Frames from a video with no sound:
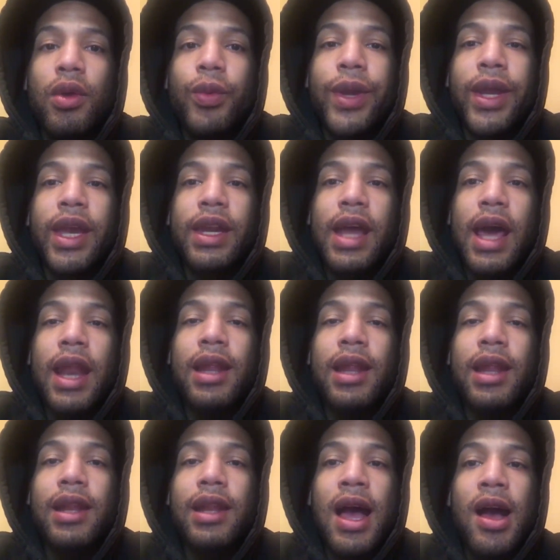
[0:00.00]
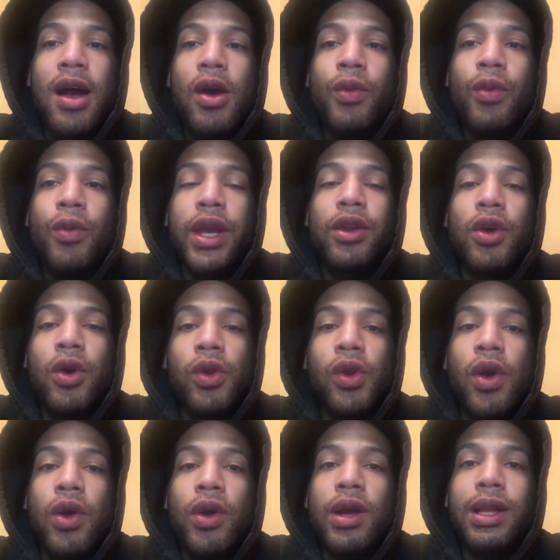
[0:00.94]
We can no
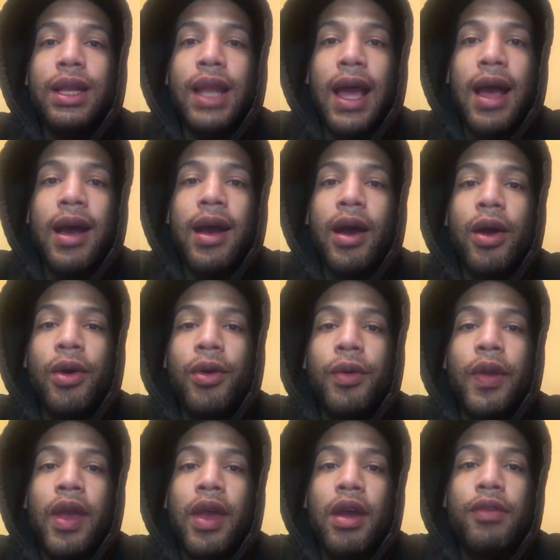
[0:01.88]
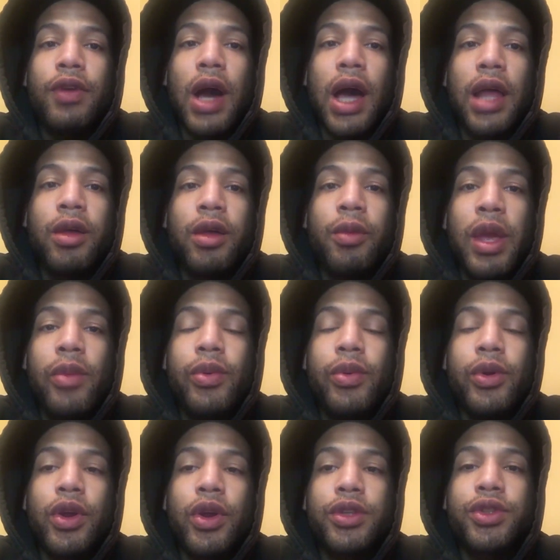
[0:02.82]
longer allow for other
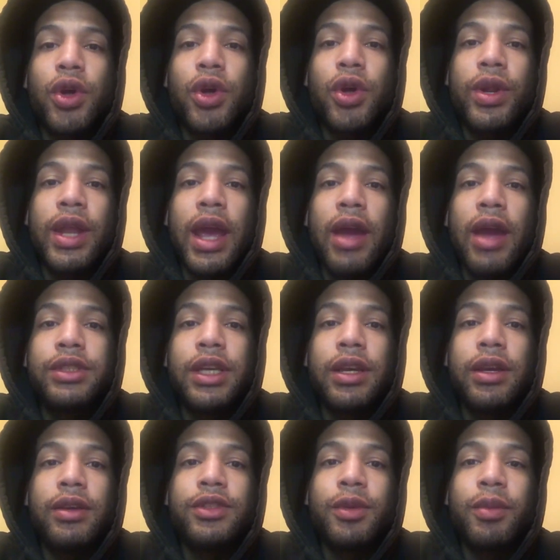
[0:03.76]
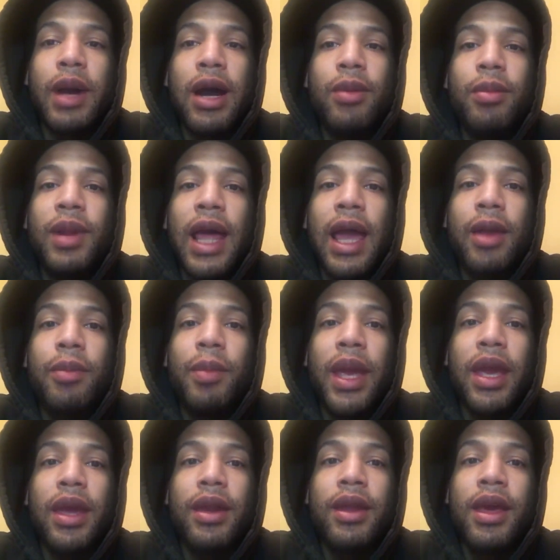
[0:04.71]
people to control the narratives about black
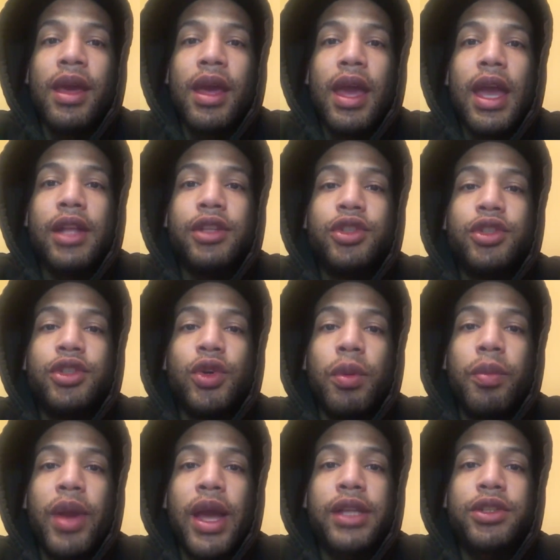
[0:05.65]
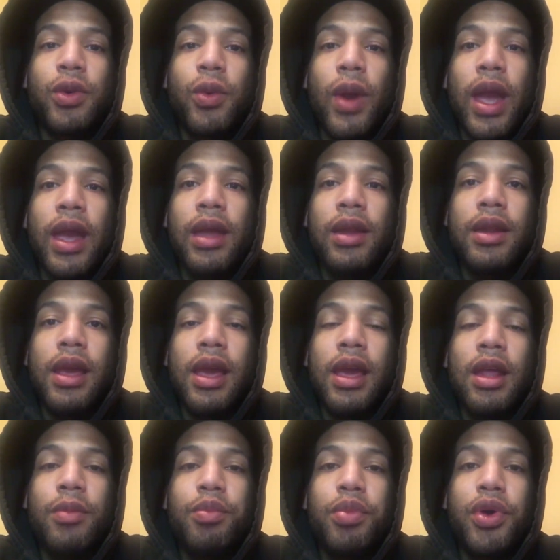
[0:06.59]
men and to perpetuate
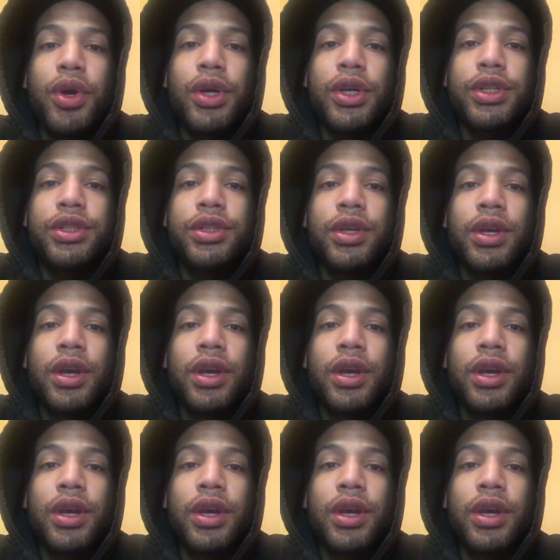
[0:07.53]
and push